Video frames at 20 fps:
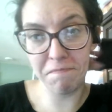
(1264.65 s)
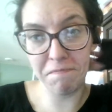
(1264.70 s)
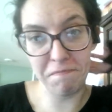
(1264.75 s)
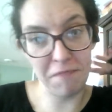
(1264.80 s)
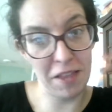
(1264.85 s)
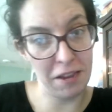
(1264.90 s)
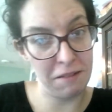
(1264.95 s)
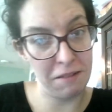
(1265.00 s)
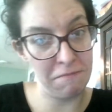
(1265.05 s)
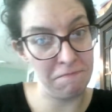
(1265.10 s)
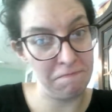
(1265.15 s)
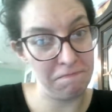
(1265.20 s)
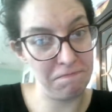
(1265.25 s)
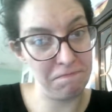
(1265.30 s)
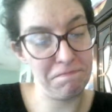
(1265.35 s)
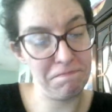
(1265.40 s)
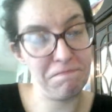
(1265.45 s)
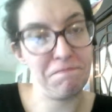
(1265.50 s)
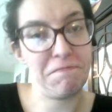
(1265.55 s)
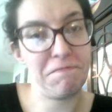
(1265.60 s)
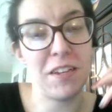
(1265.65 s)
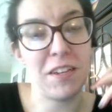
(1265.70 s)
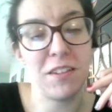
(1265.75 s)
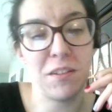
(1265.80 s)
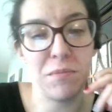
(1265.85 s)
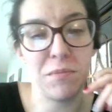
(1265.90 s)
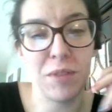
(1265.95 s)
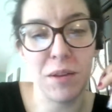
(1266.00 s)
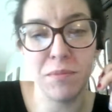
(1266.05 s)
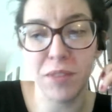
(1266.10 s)
then
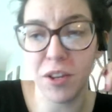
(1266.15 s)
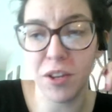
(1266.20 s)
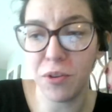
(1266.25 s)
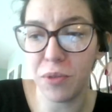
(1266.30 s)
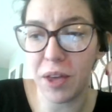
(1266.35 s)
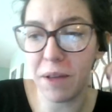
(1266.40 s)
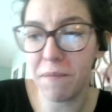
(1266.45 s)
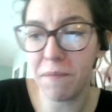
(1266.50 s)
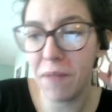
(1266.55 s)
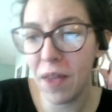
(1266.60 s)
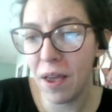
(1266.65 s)
sometimes I do that.